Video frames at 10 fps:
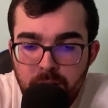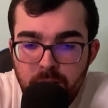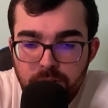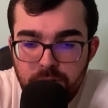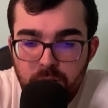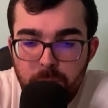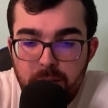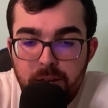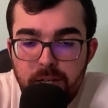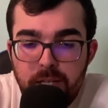So
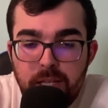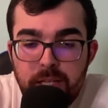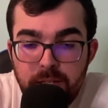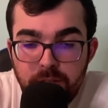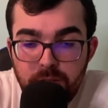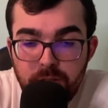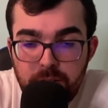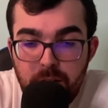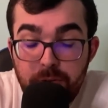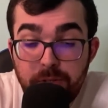in the Eastern
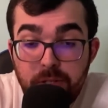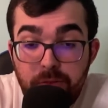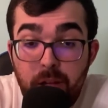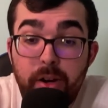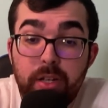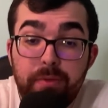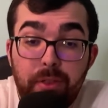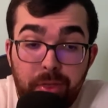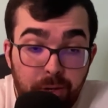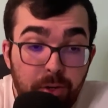Conference, the Flyers had the
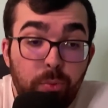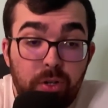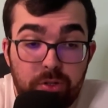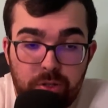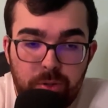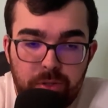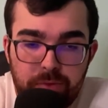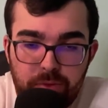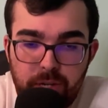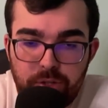third worst goal
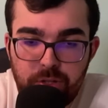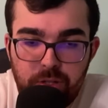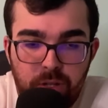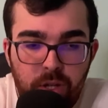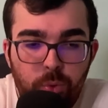differential,